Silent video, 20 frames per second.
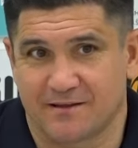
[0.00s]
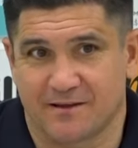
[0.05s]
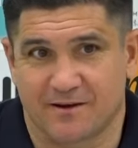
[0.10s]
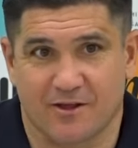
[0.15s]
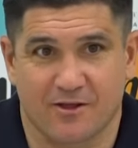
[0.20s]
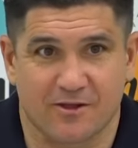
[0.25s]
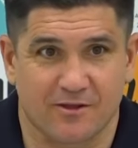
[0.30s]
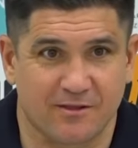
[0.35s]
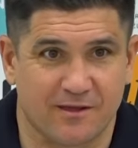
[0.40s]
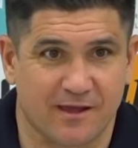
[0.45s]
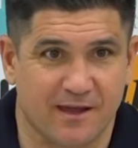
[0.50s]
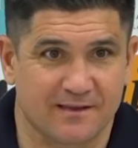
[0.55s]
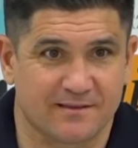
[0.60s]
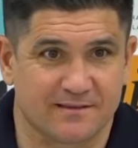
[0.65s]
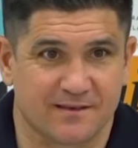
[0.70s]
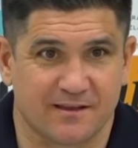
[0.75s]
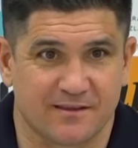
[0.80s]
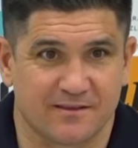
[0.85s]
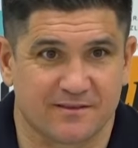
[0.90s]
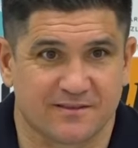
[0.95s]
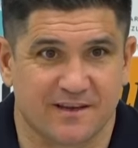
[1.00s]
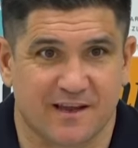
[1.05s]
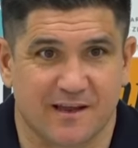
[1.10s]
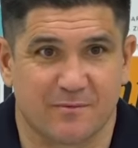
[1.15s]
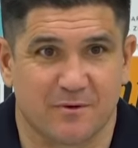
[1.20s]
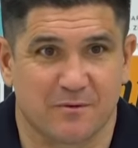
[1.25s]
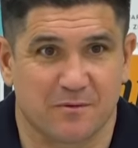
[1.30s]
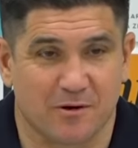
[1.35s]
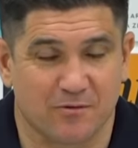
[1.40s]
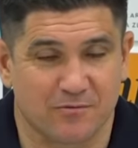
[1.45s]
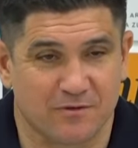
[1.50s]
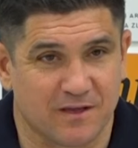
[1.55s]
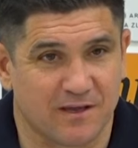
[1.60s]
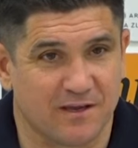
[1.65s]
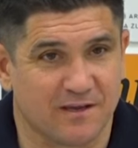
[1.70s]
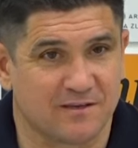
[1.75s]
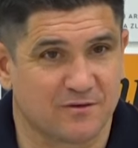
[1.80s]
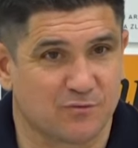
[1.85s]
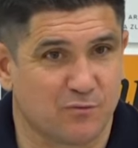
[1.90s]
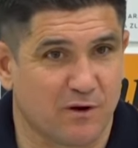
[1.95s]
another day I say the same about
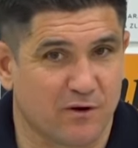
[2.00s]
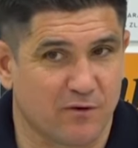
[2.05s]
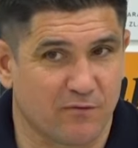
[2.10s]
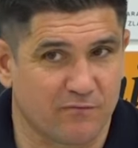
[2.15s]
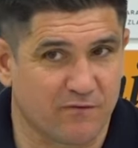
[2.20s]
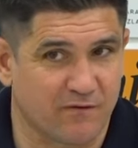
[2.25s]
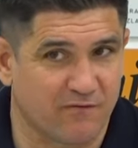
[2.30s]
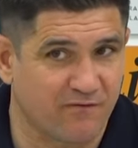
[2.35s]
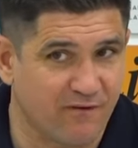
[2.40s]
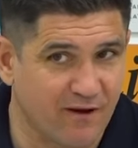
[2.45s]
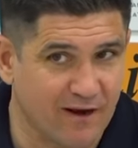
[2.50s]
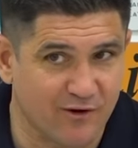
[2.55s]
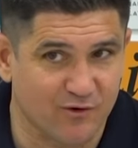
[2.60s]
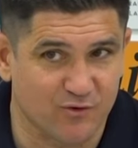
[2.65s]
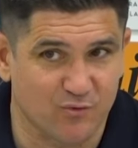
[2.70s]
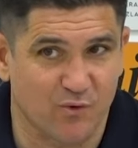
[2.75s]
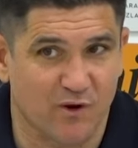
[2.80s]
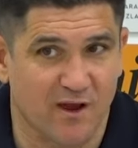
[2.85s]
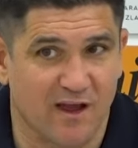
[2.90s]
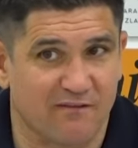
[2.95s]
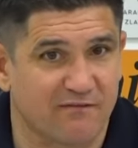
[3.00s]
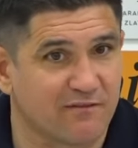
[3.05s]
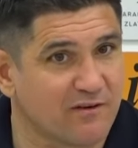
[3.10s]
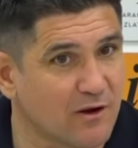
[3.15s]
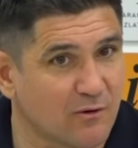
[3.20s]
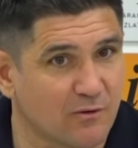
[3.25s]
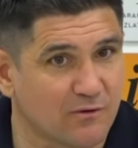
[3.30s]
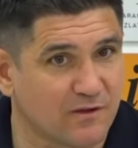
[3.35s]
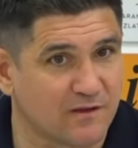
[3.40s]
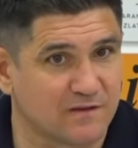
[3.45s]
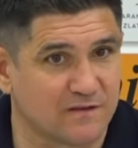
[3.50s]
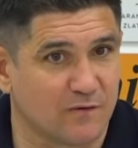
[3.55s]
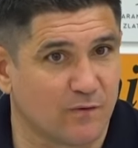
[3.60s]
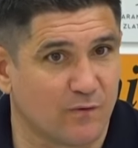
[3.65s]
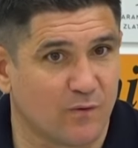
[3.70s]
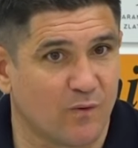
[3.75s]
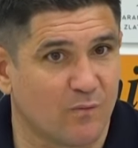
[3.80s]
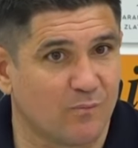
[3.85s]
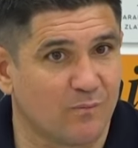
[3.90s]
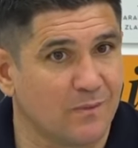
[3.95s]
he's one of the values we have in our dressing
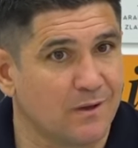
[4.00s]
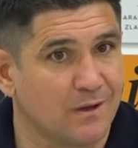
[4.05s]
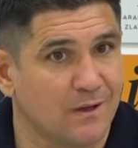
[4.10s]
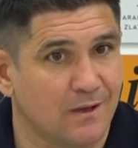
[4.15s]
room.